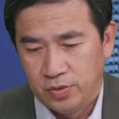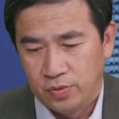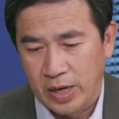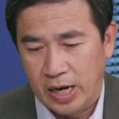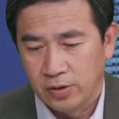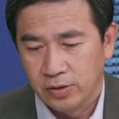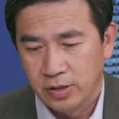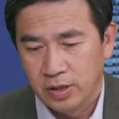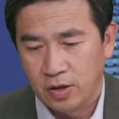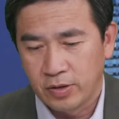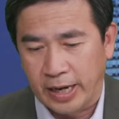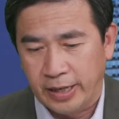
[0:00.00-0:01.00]
Well,
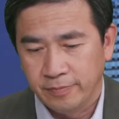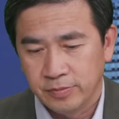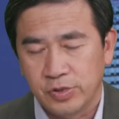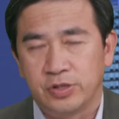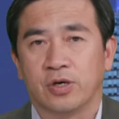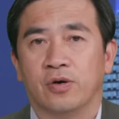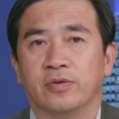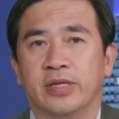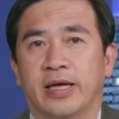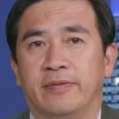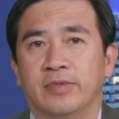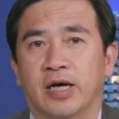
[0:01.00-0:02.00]
okay, so
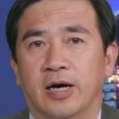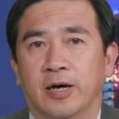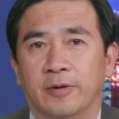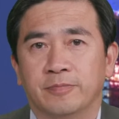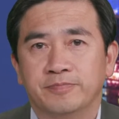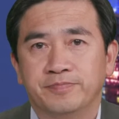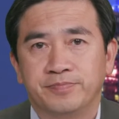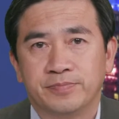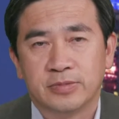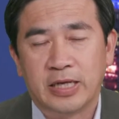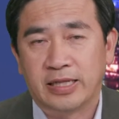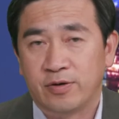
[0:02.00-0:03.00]
then
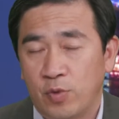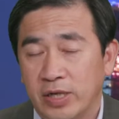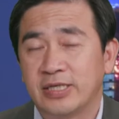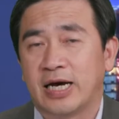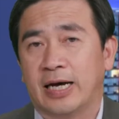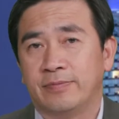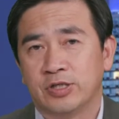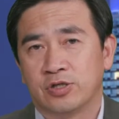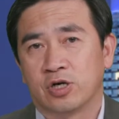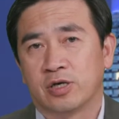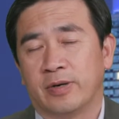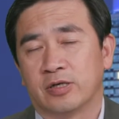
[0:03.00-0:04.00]
at that one time, he
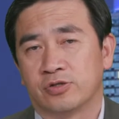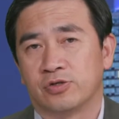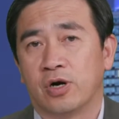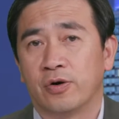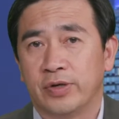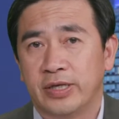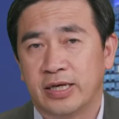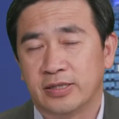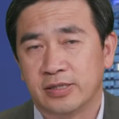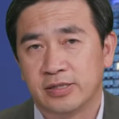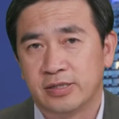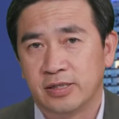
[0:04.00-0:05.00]
talked about a story
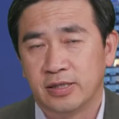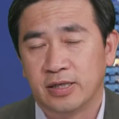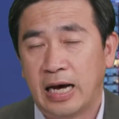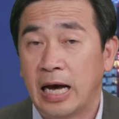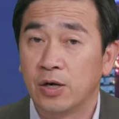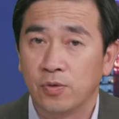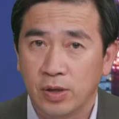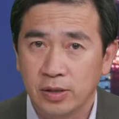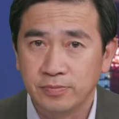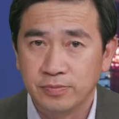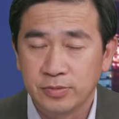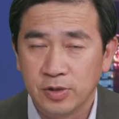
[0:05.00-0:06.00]
at Iowa,